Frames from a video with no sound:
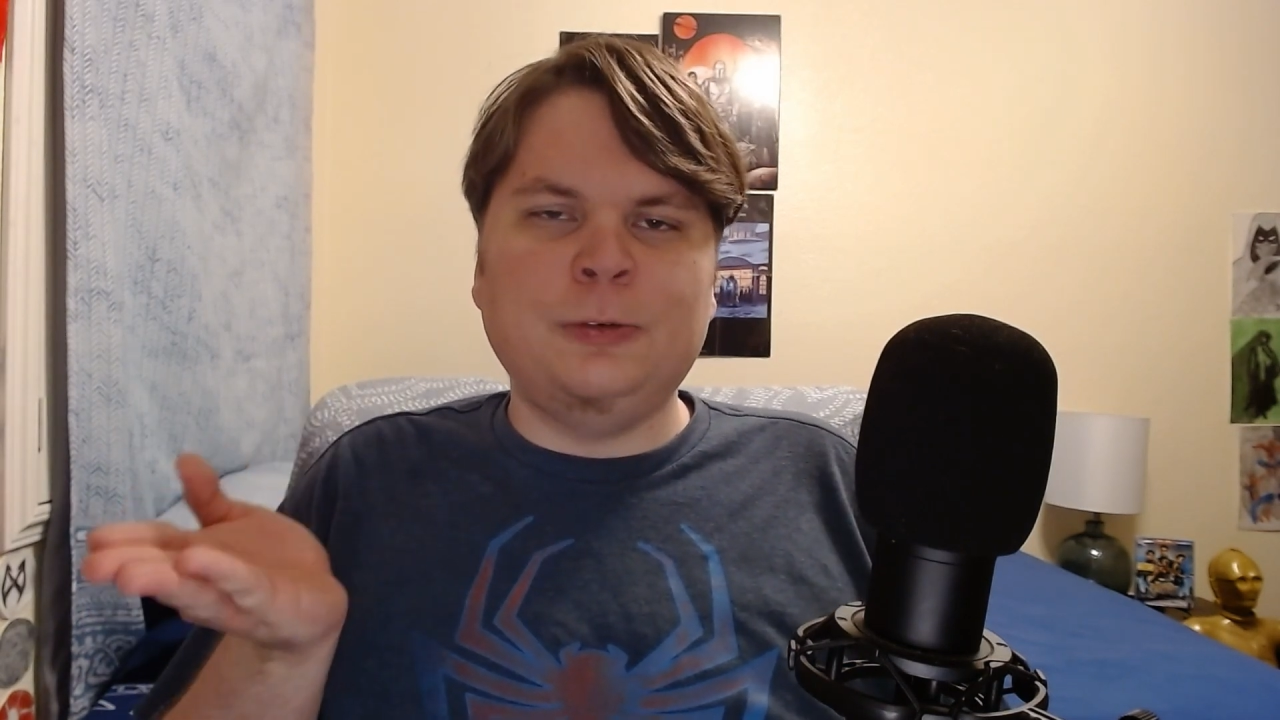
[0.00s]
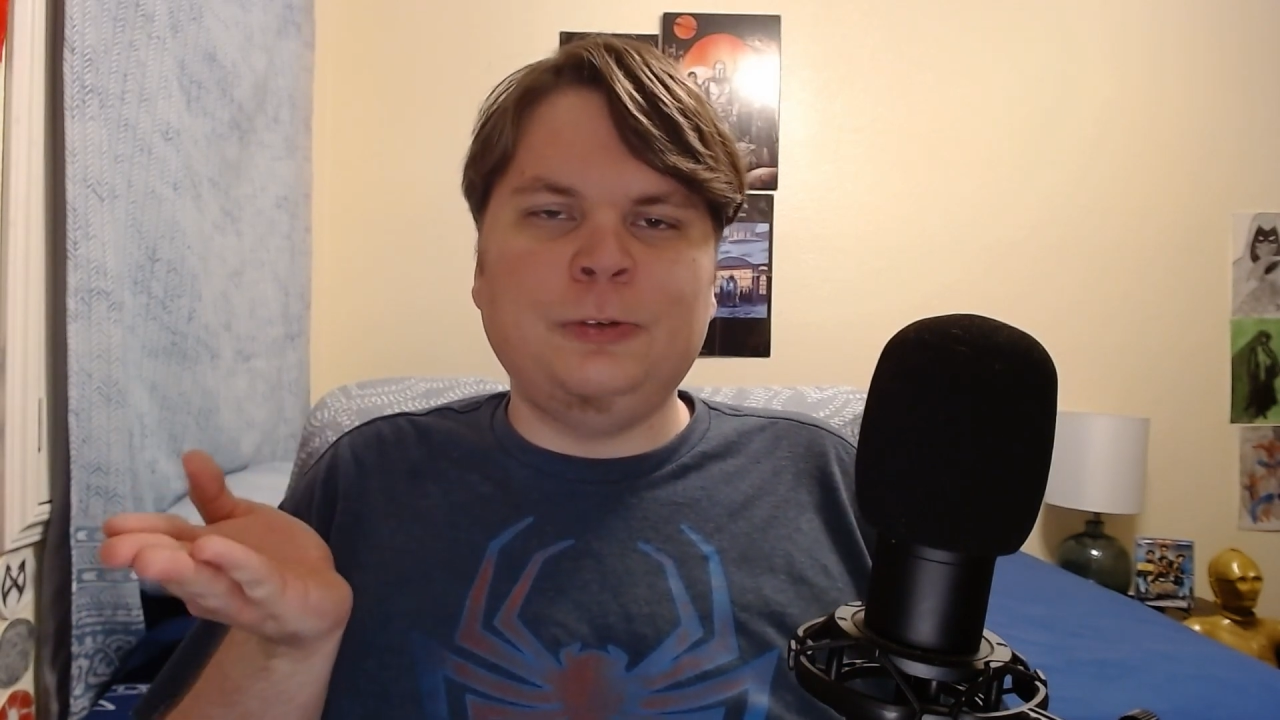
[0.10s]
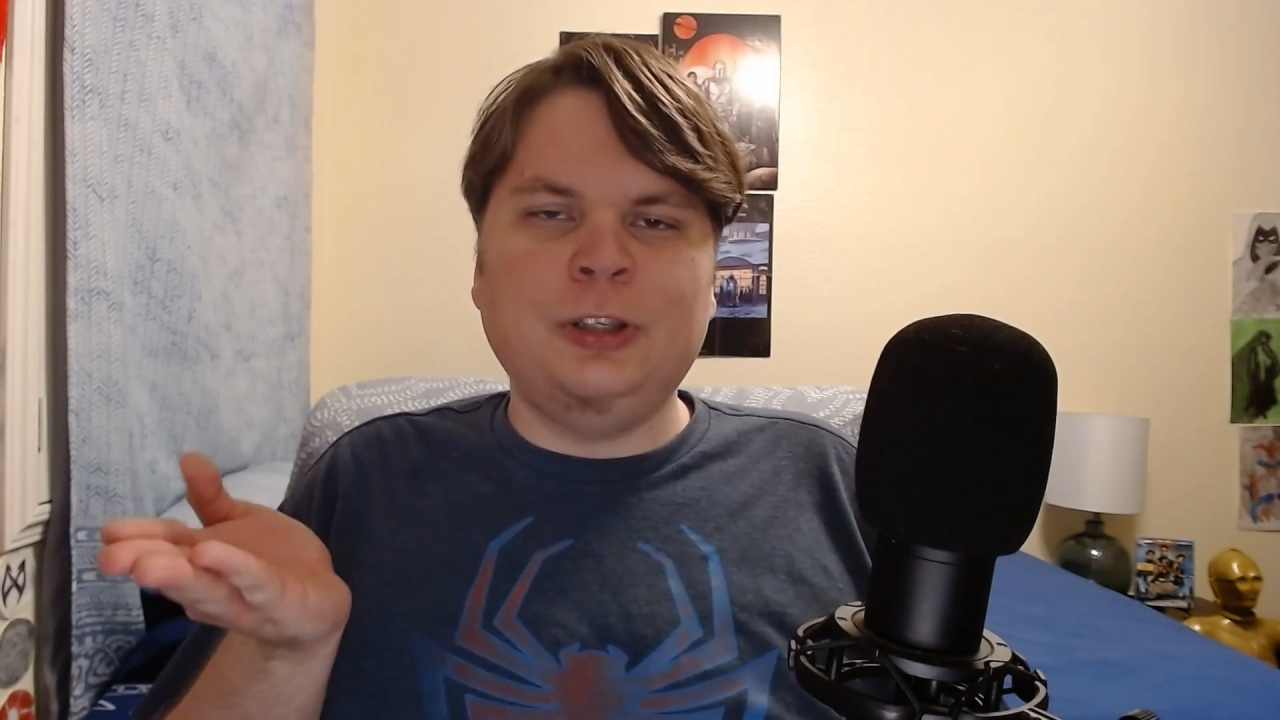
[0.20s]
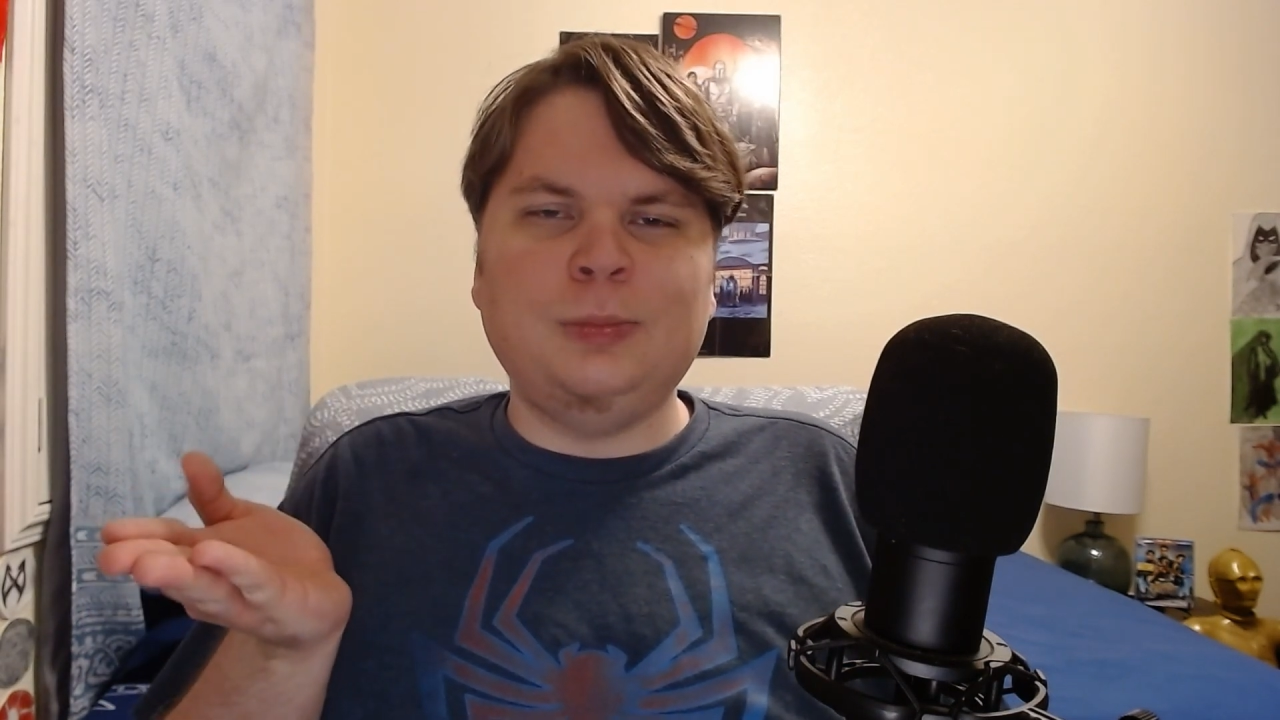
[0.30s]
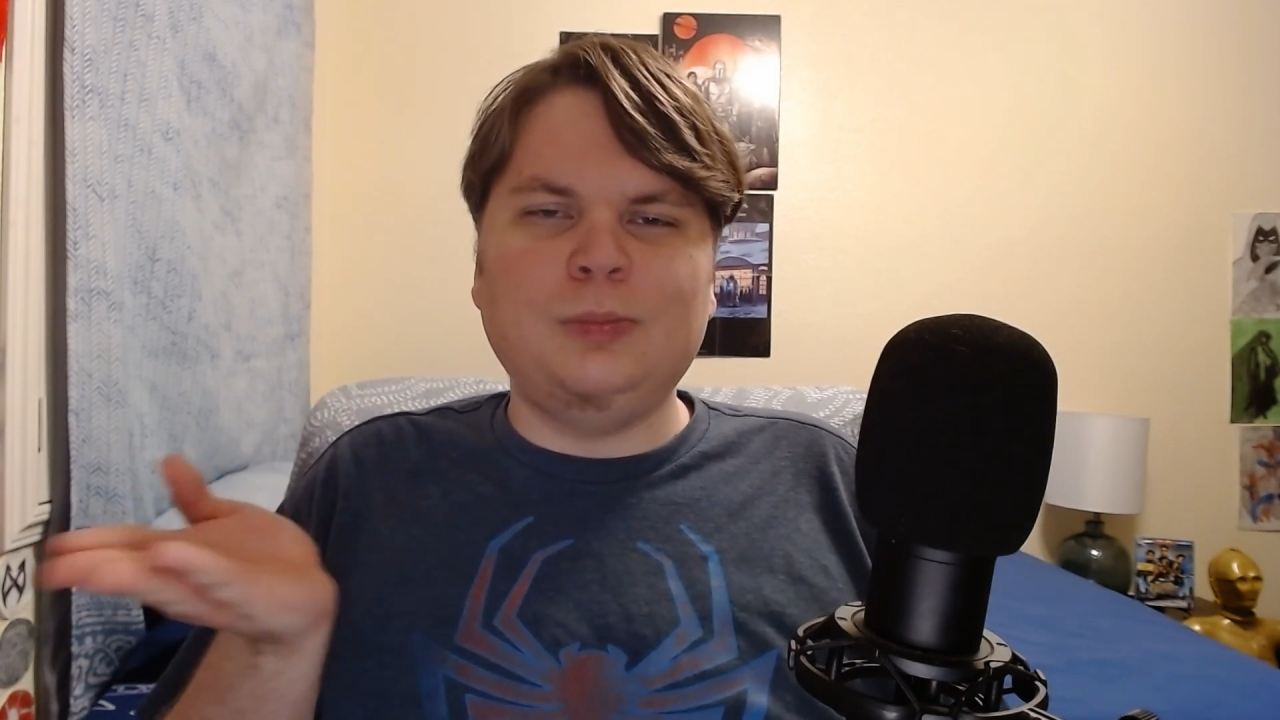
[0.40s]

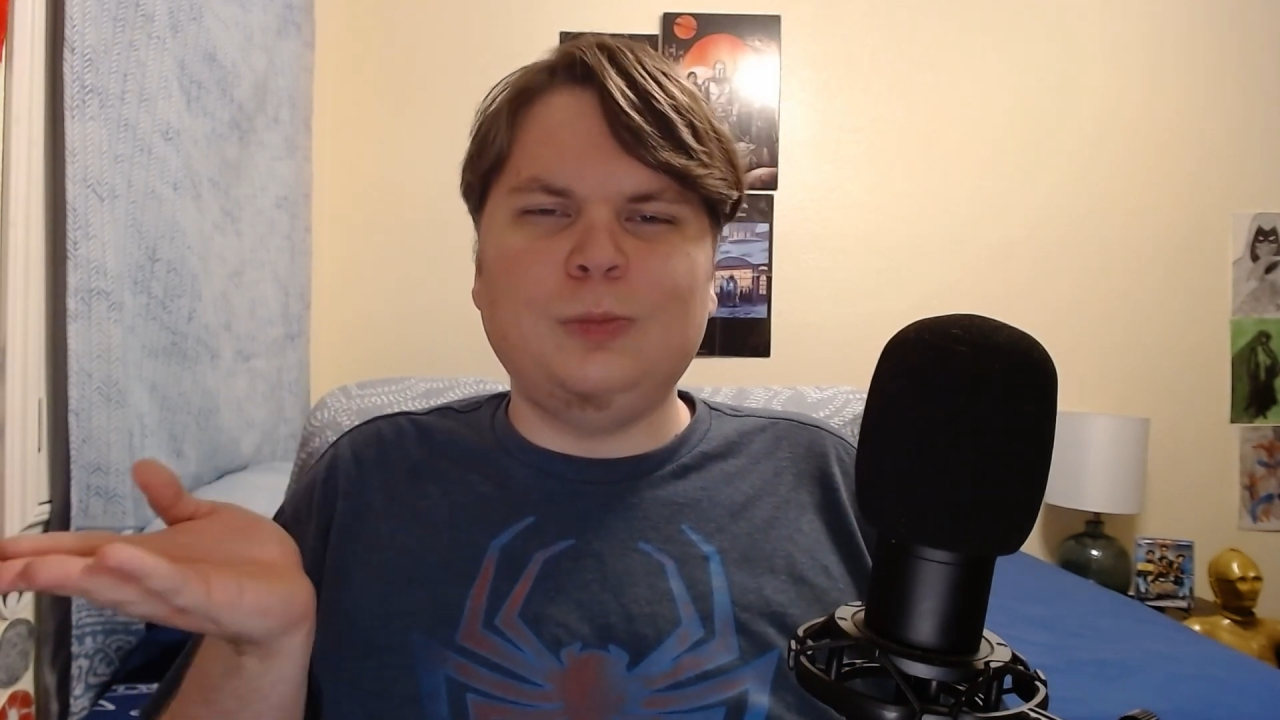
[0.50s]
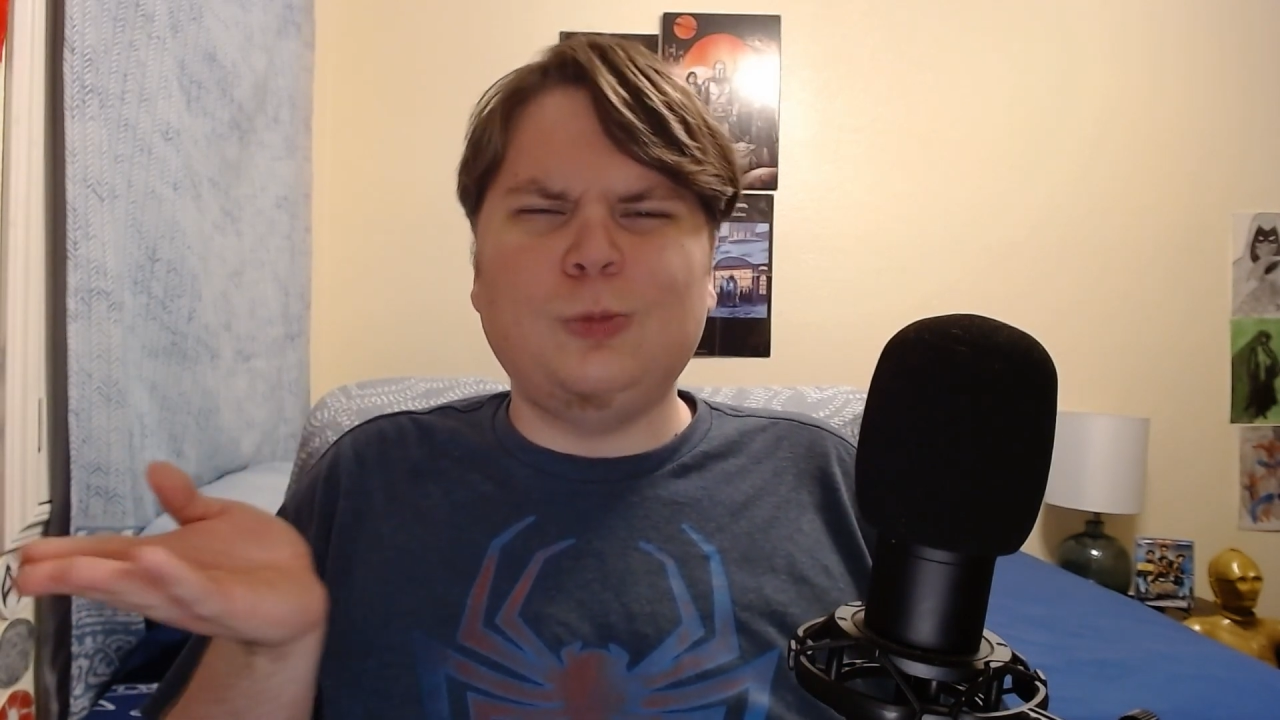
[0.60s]
film,